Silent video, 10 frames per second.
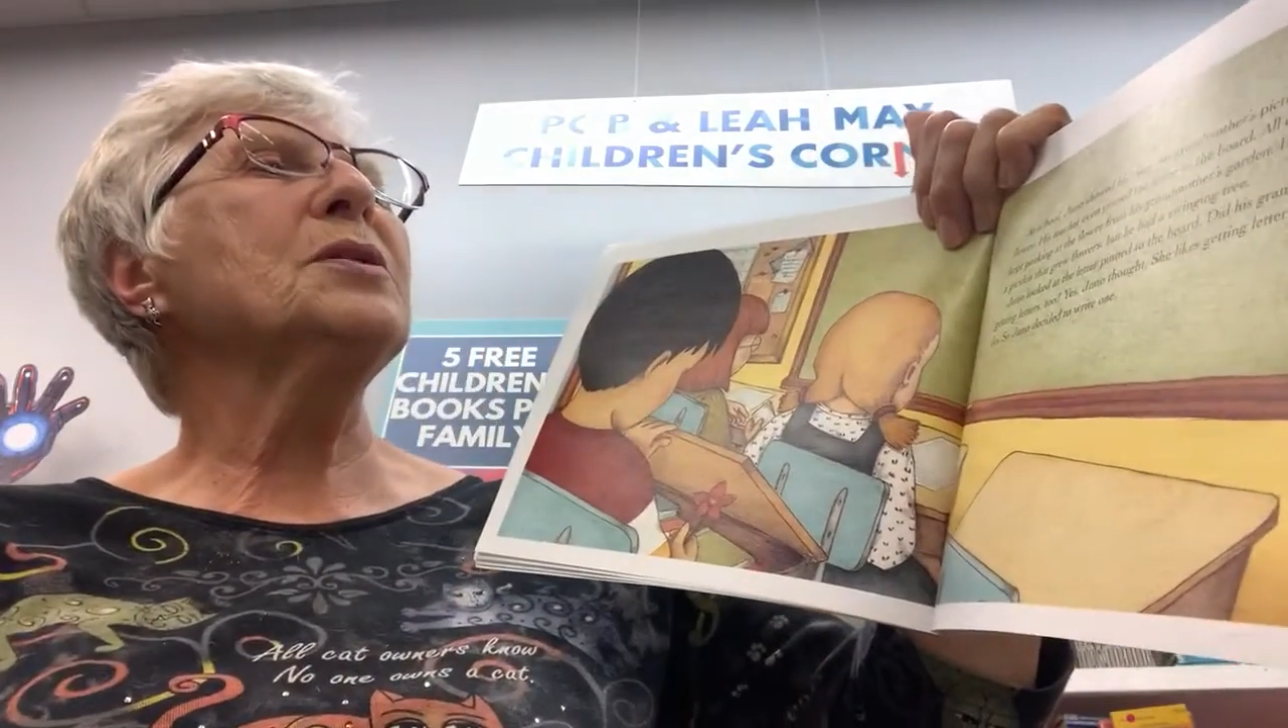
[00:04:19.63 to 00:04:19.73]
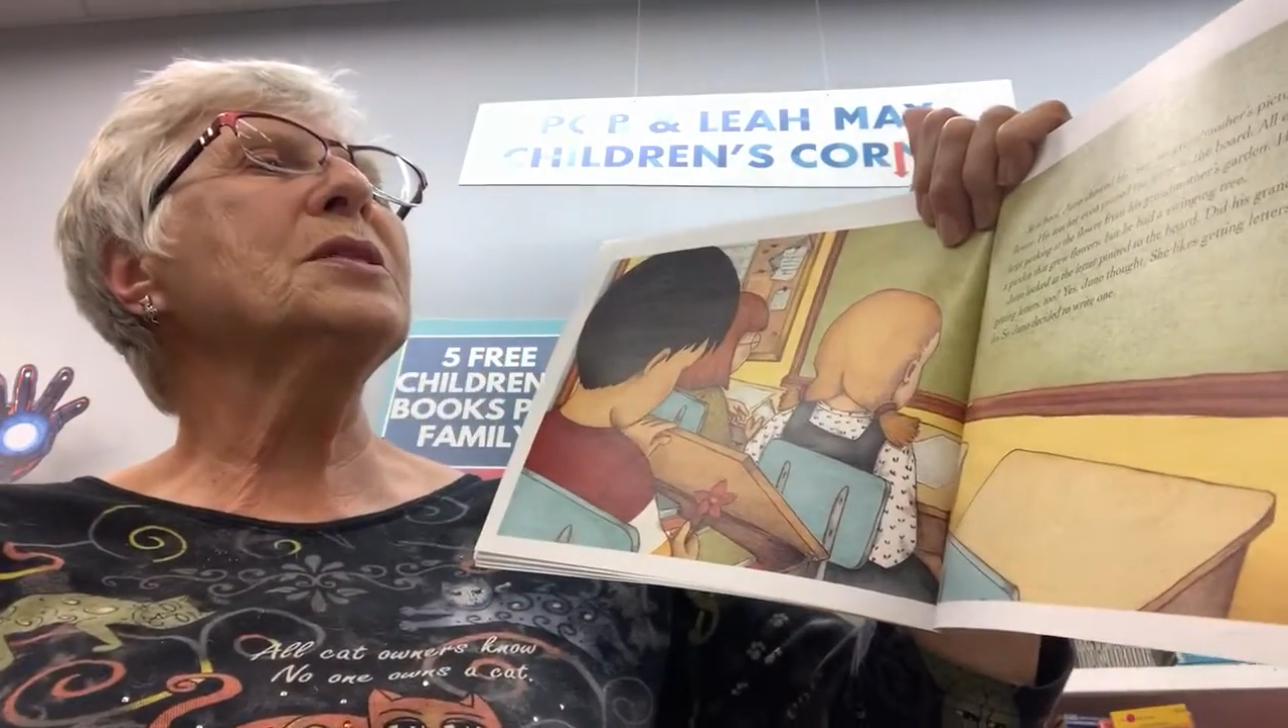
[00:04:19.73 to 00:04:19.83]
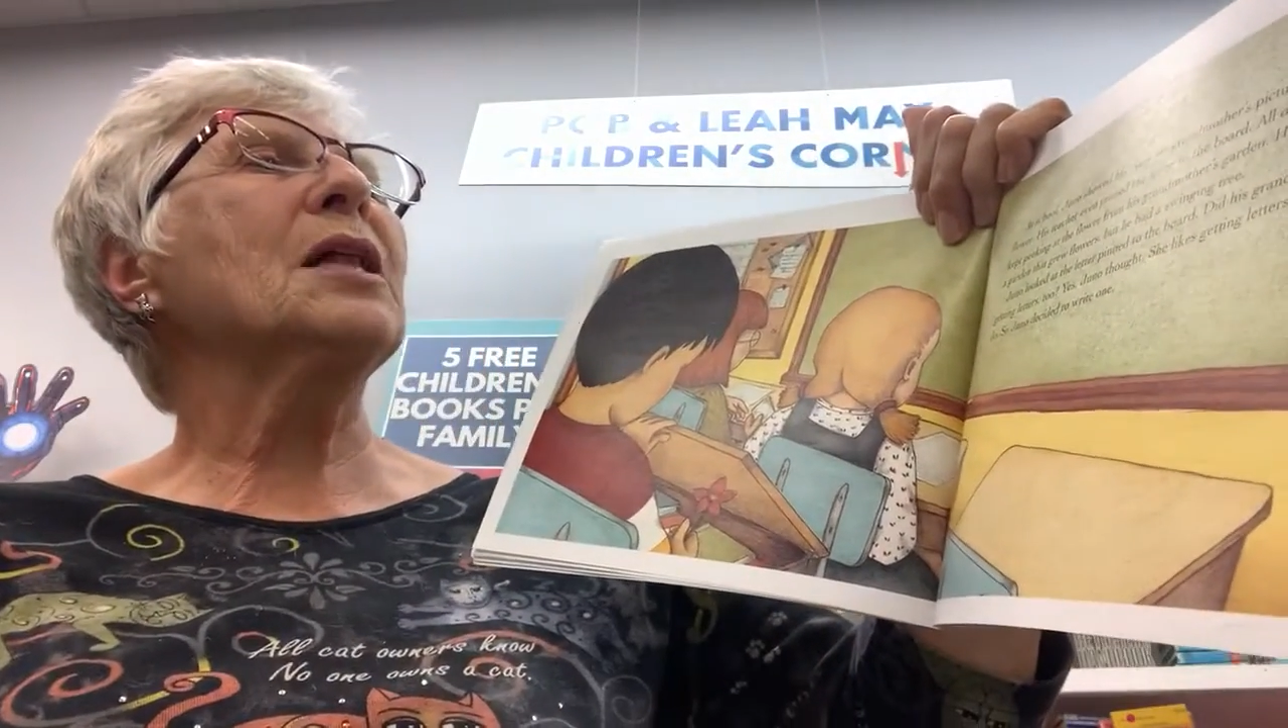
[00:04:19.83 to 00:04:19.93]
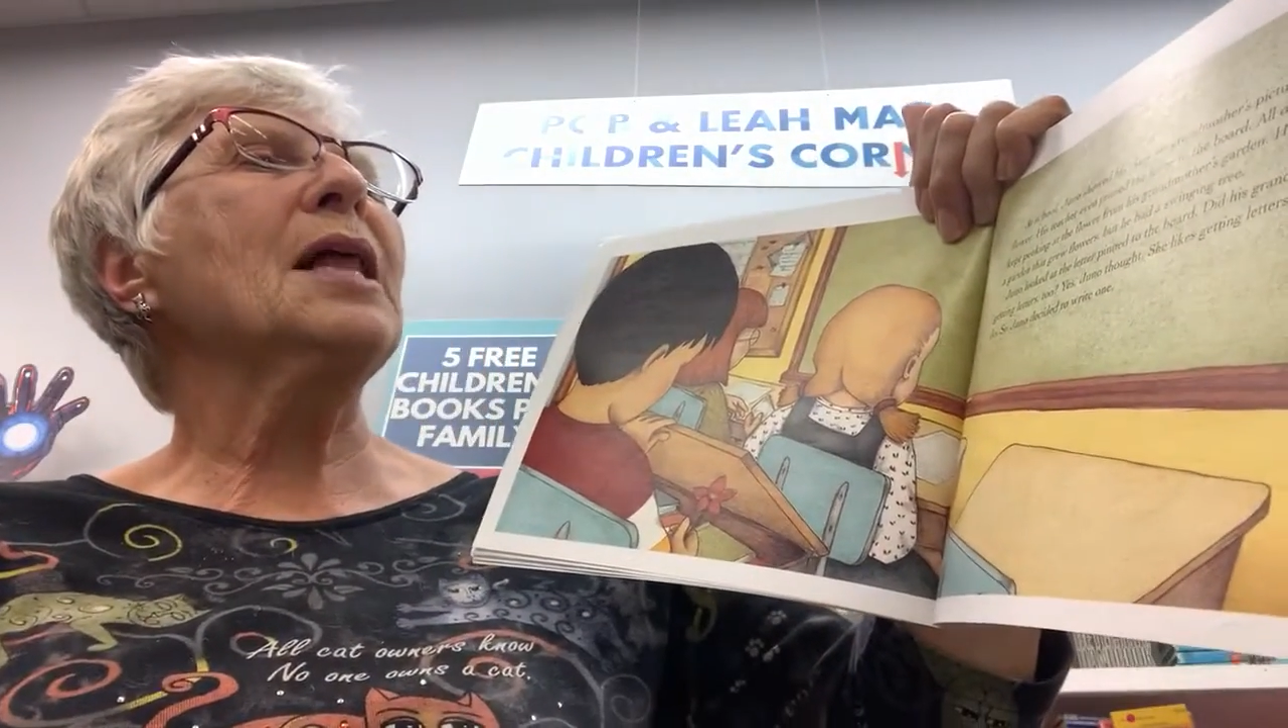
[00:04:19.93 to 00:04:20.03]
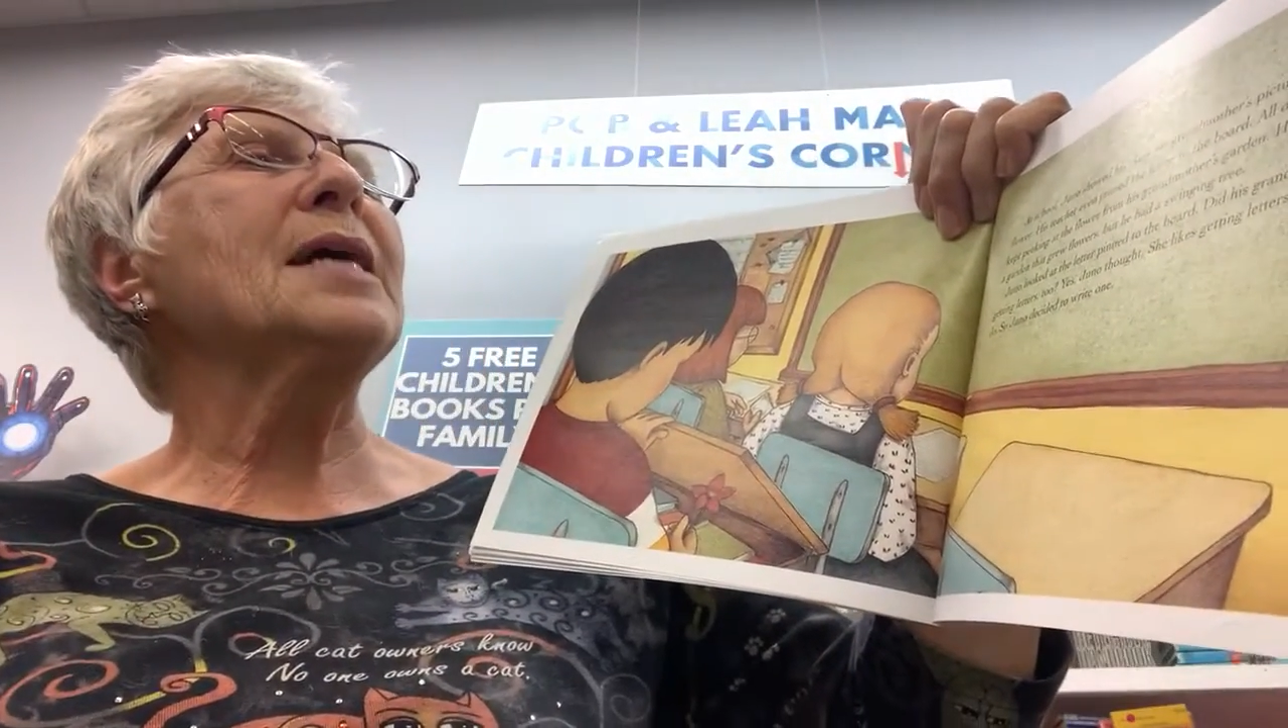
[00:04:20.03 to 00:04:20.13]
his
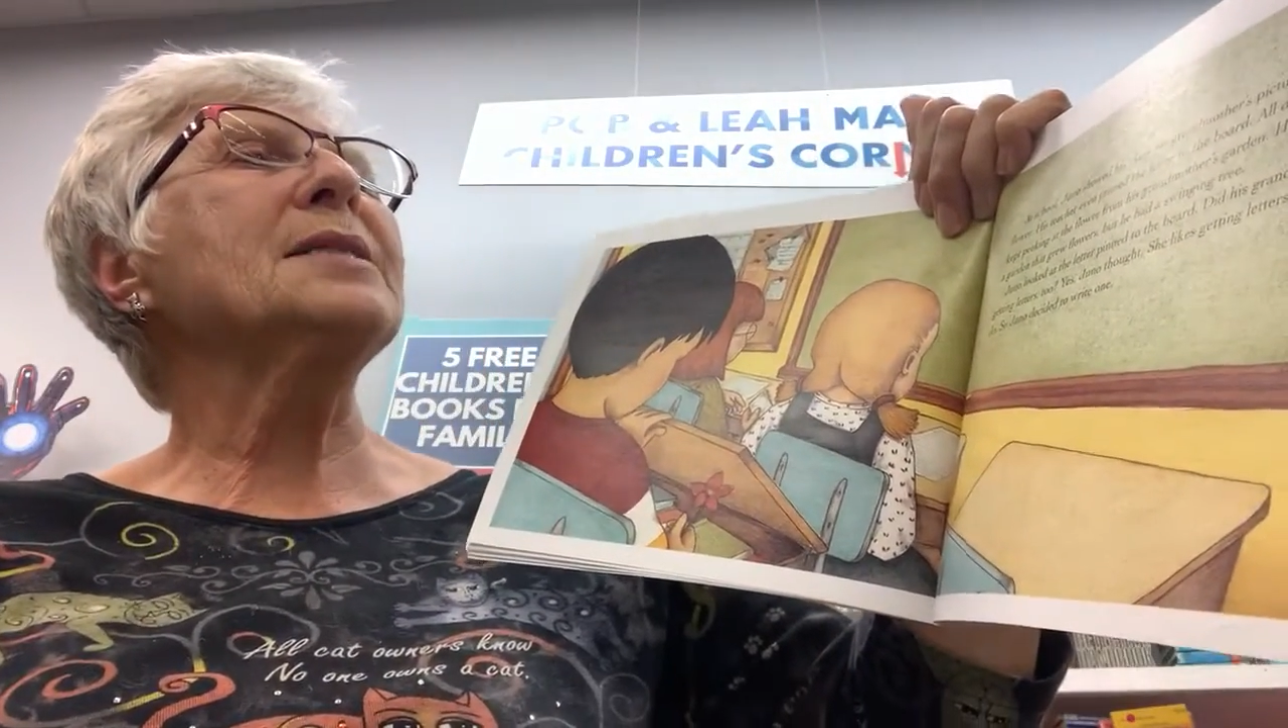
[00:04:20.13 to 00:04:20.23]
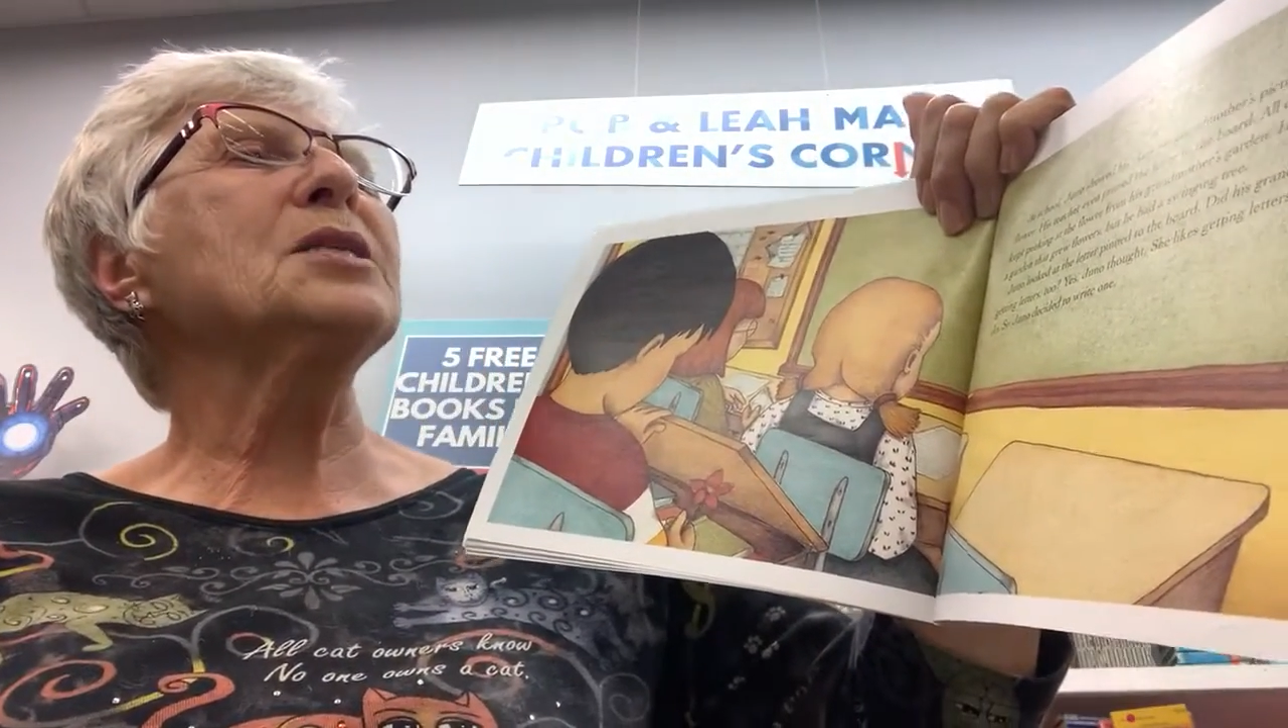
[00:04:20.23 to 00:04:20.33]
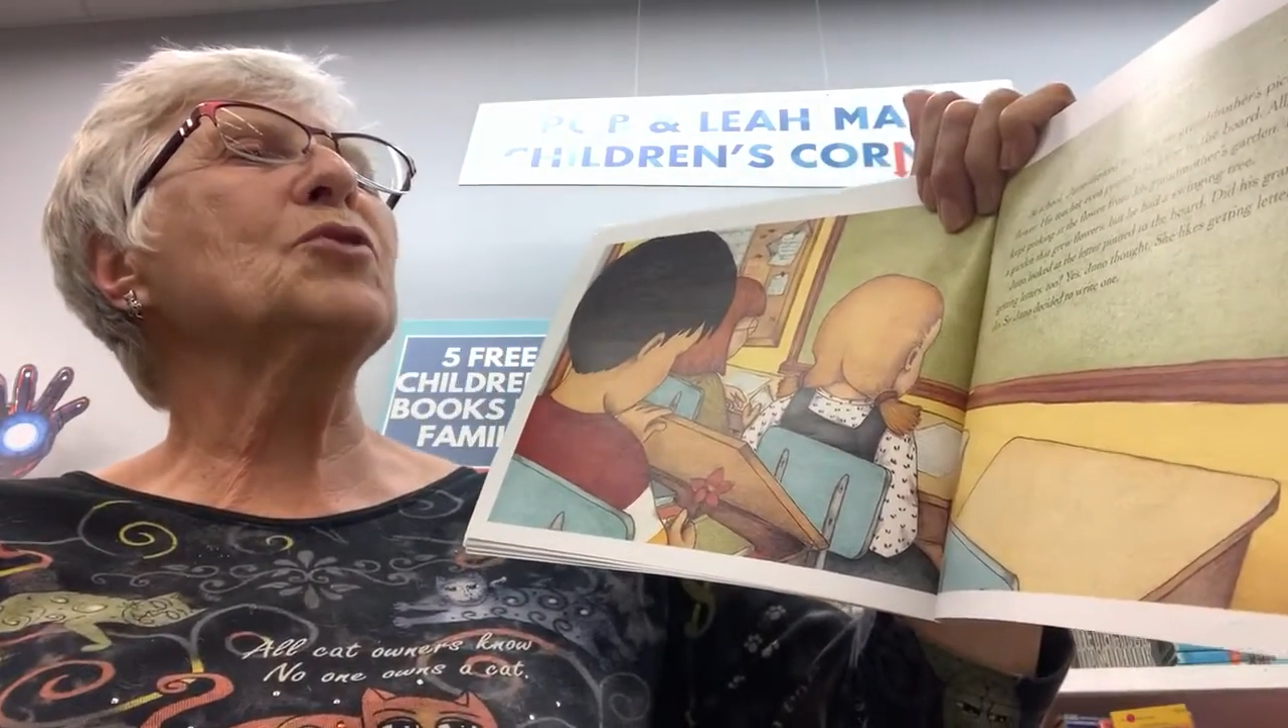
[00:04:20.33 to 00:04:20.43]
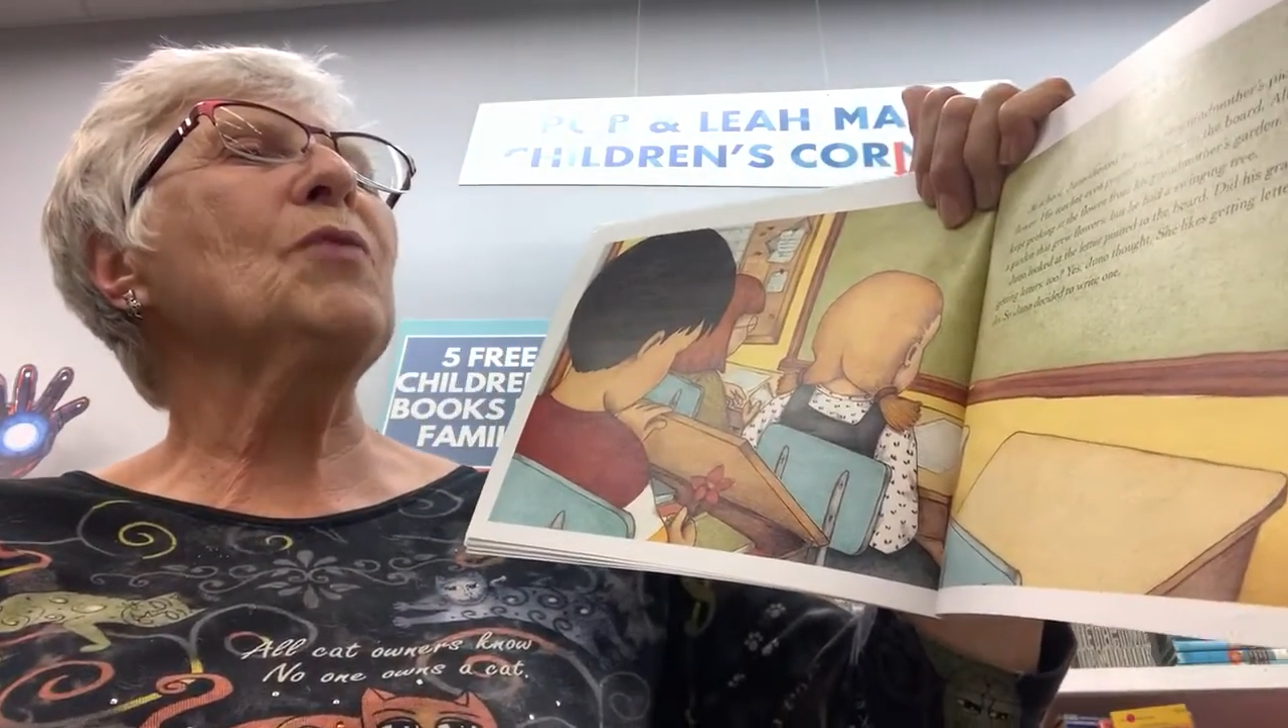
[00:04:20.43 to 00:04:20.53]
class his